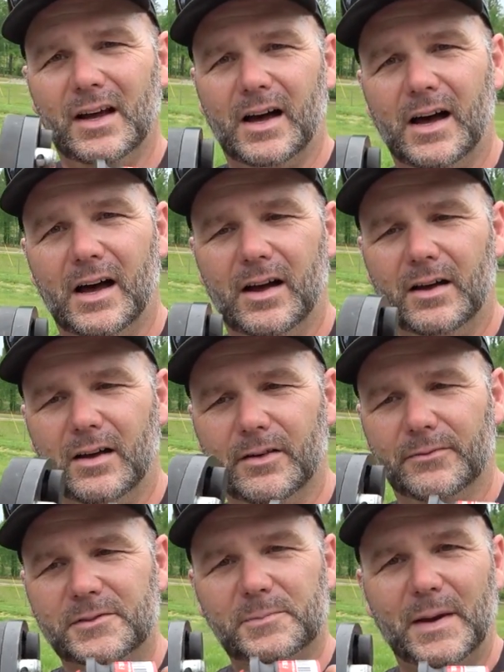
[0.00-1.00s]
uh,
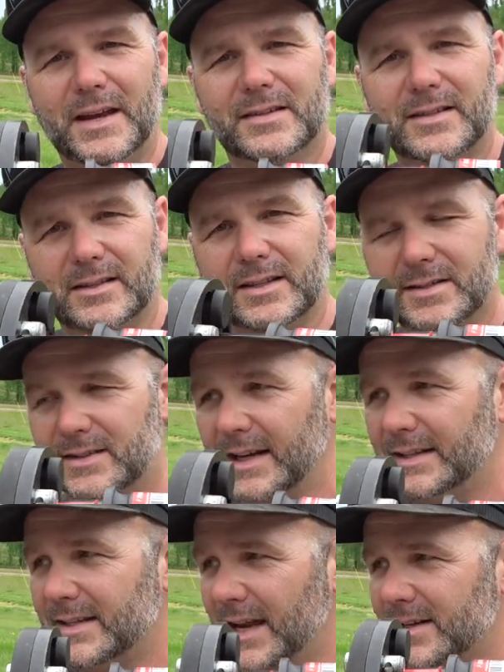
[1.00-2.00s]
of space that this
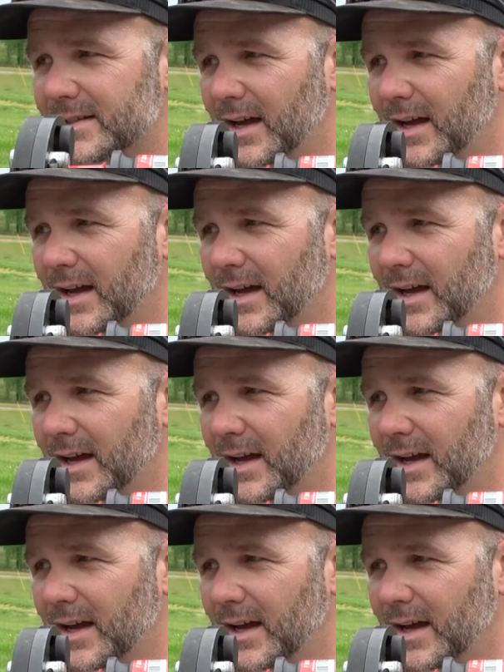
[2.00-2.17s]
thing takes